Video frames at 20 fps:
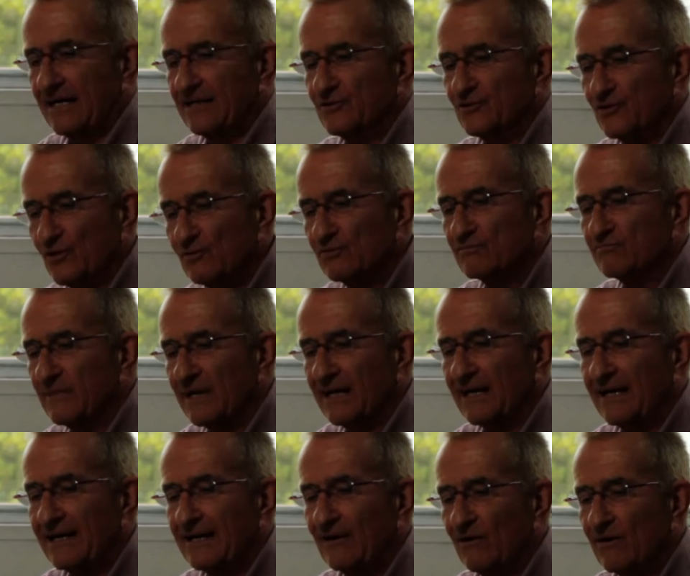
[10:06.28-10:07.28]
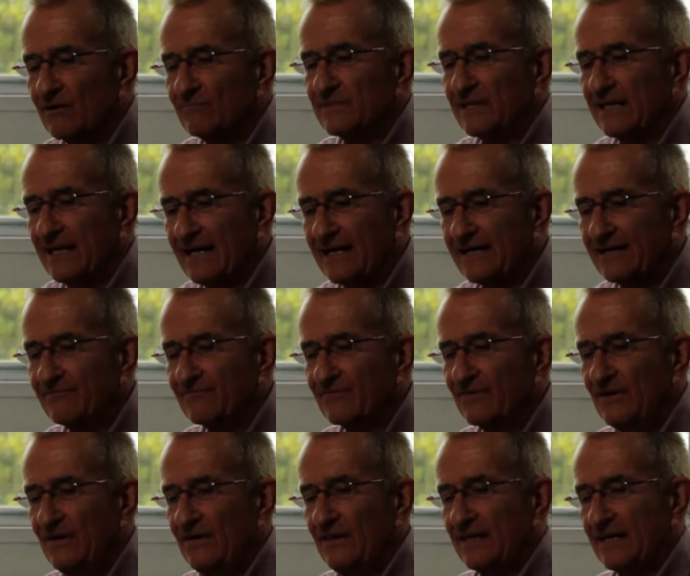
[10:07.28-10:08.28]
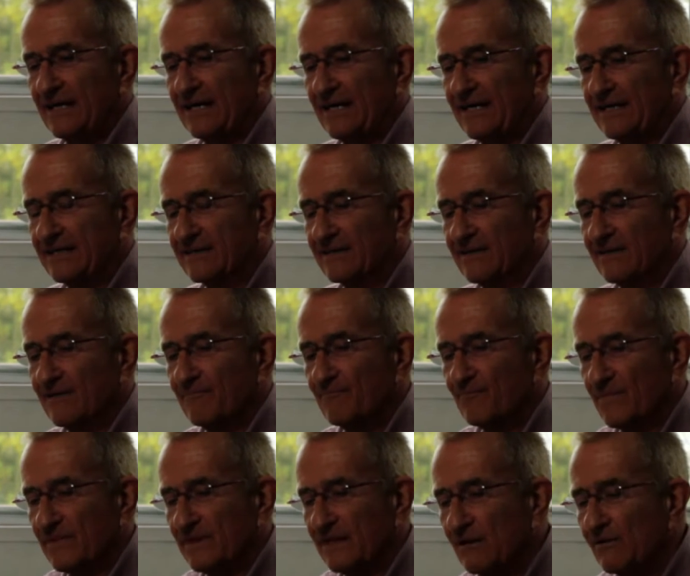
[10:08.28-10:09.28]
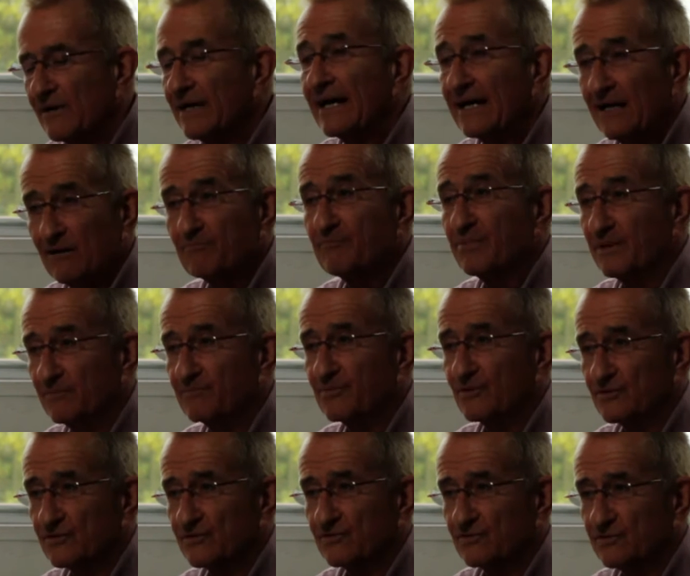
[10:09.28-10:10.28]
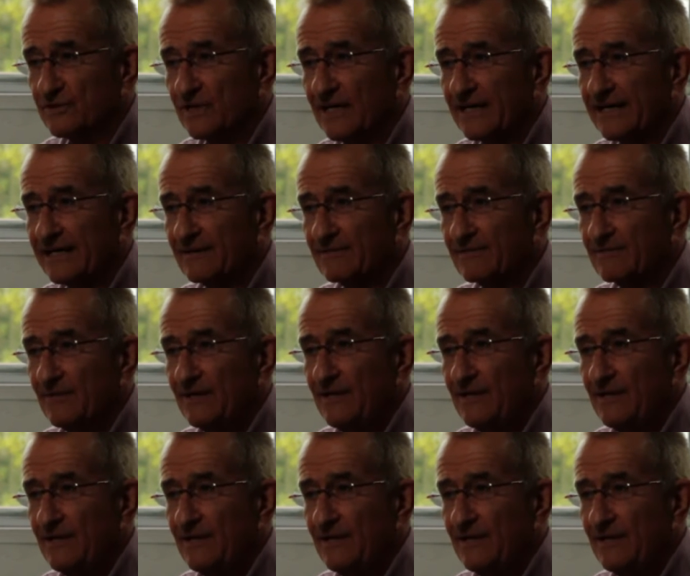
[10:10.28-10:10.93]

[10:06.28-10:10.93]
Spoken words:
wrote all my life, and now I help people to write.